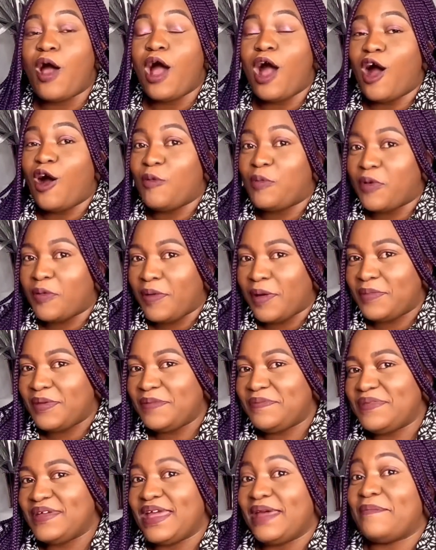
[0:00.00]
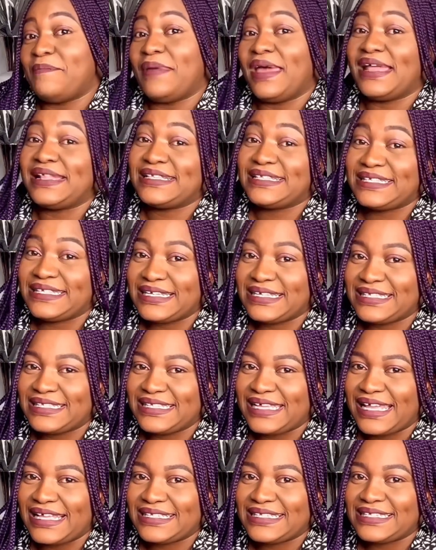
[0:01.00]
I'll probably be a band 6
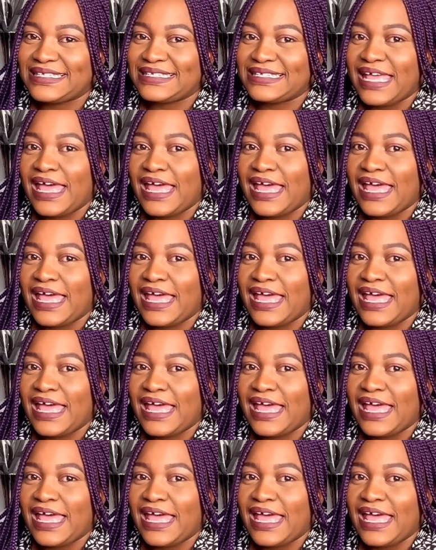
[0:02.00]
nurse.